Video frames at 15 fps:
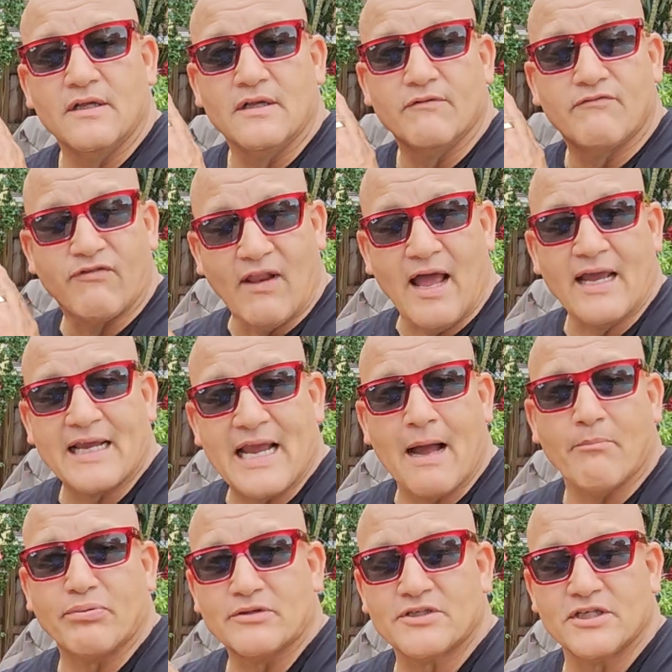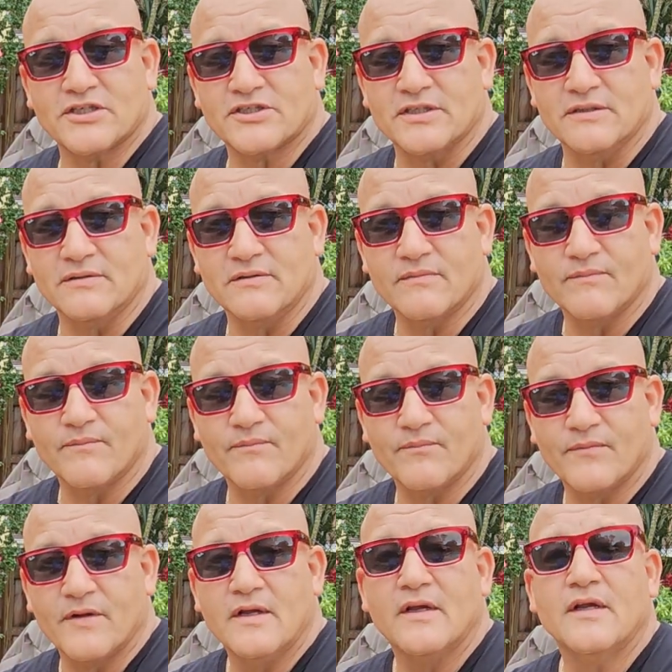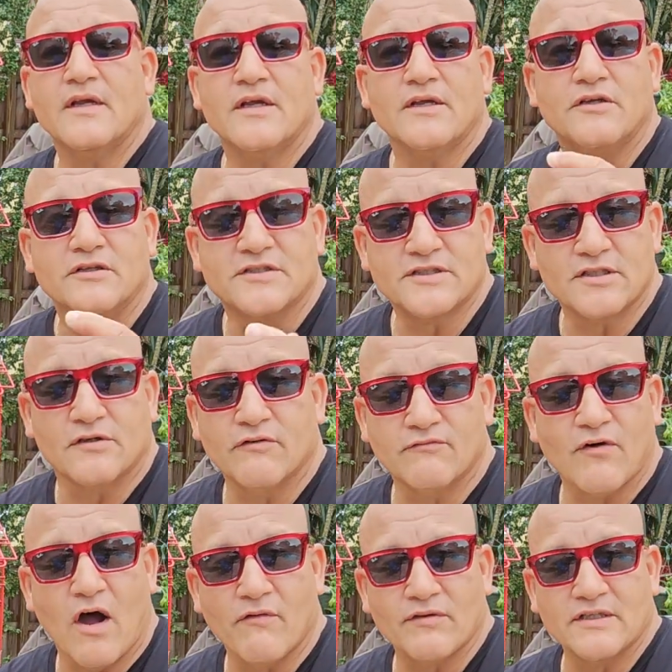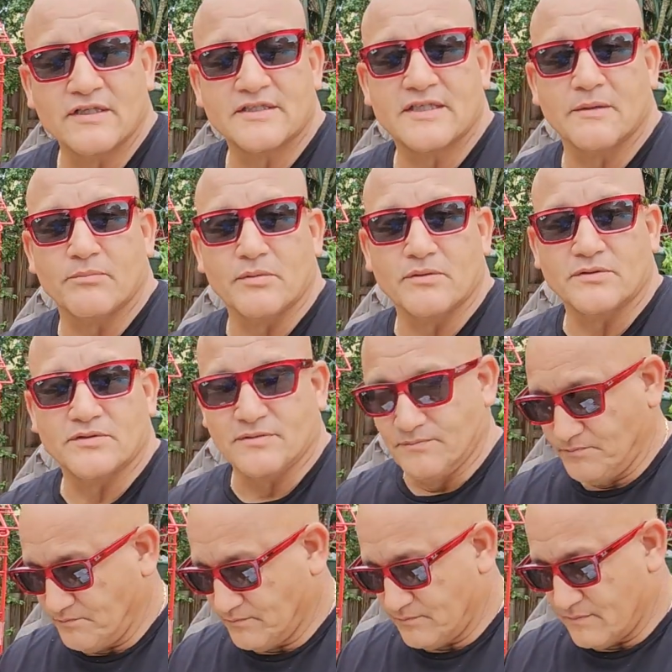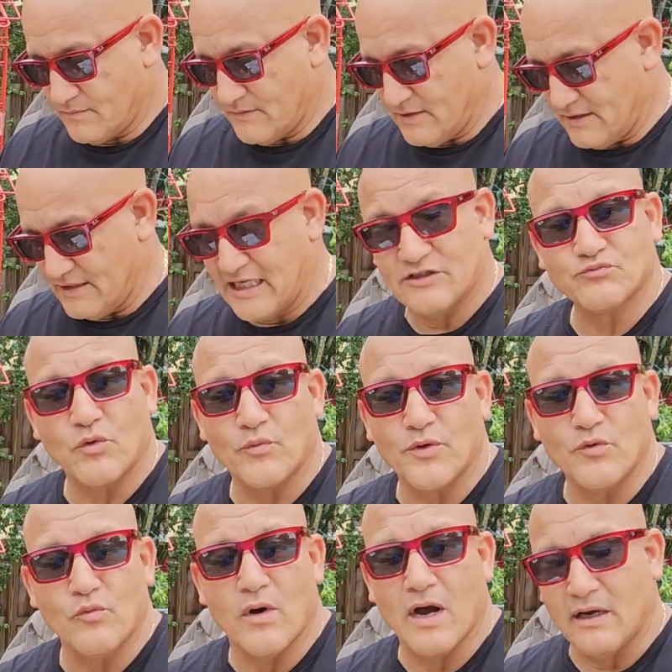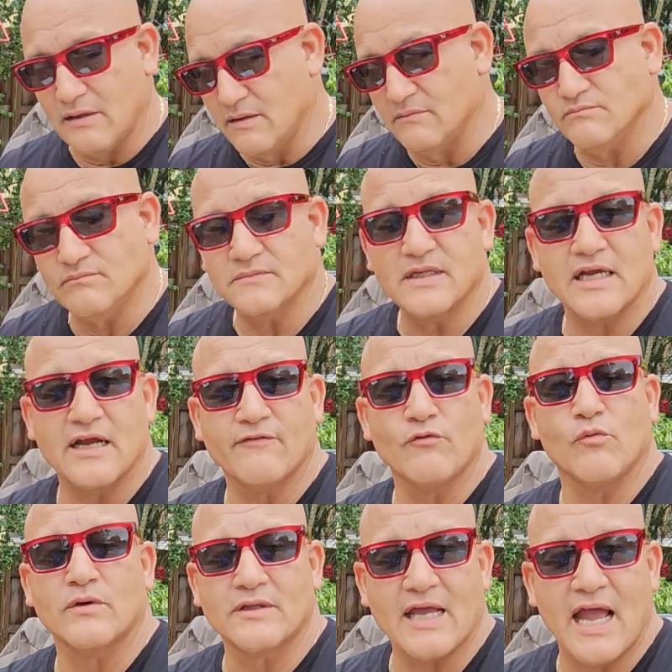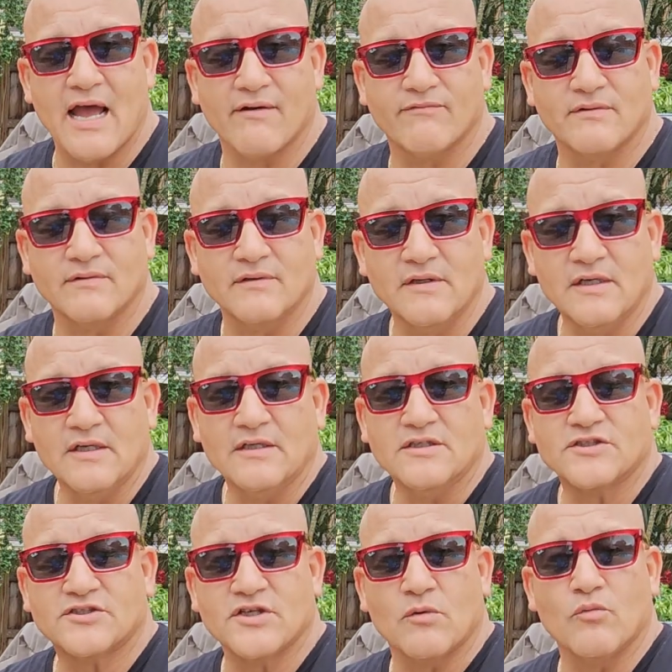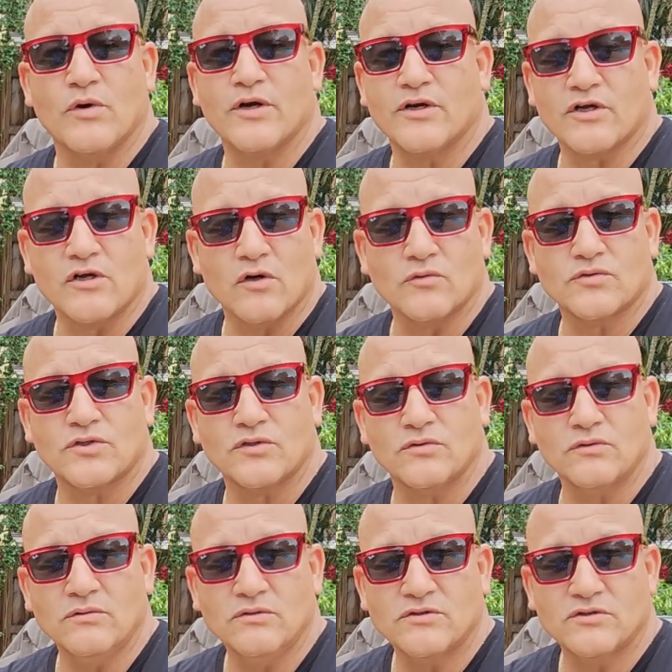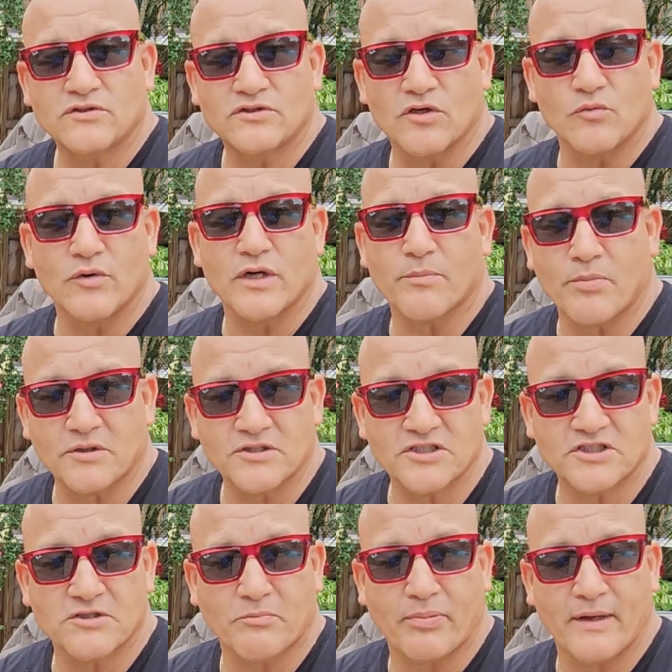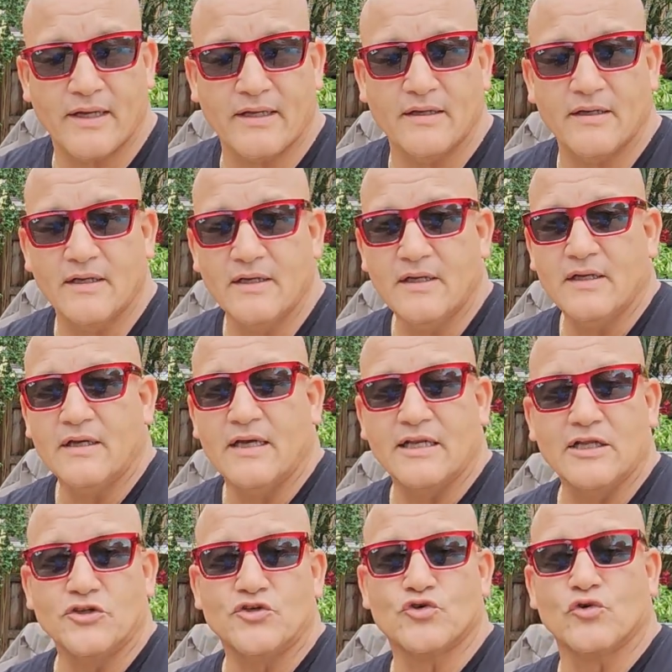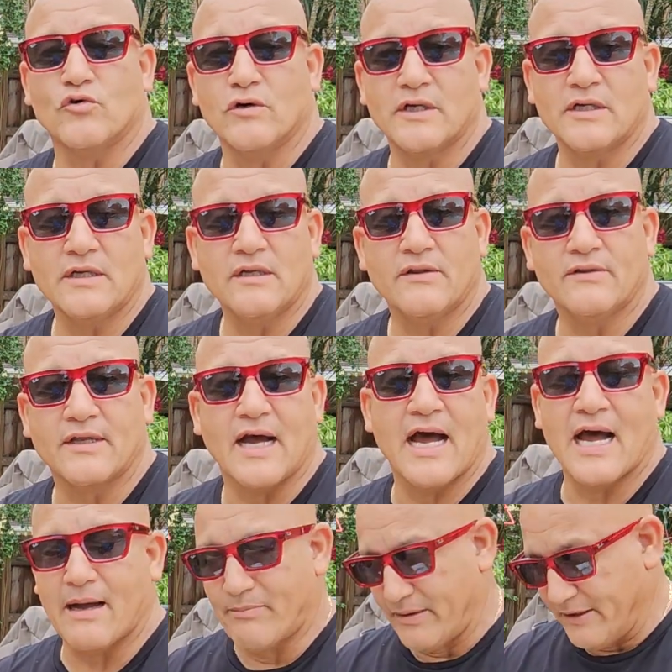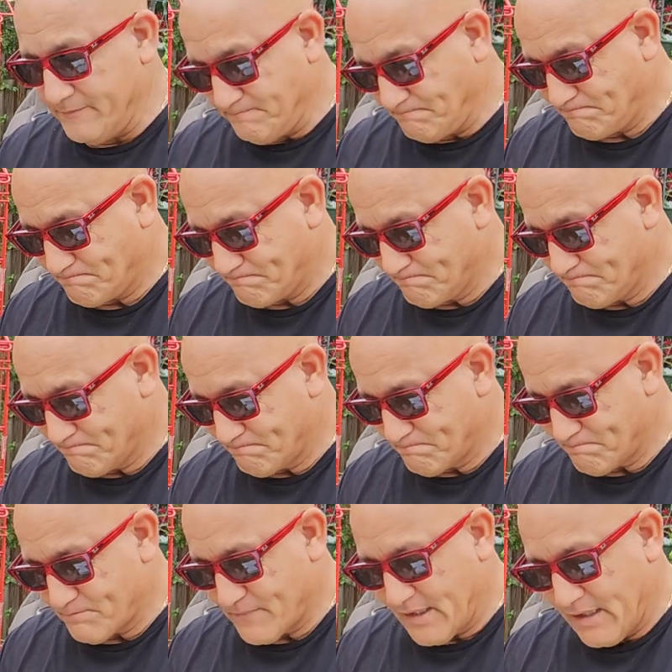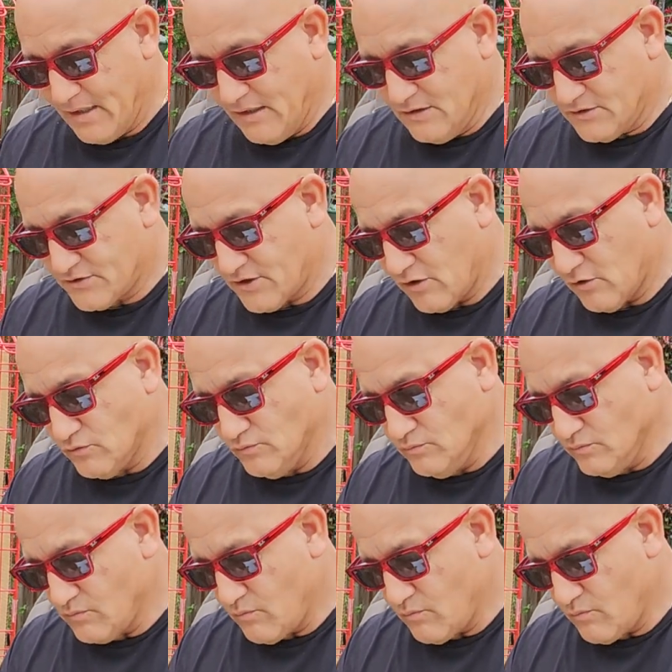flying competition, you're still involving the tipplers. And that's what we want. Everyone to have somewhere to go to, somewhere to participate, and enjoy the hobby. So,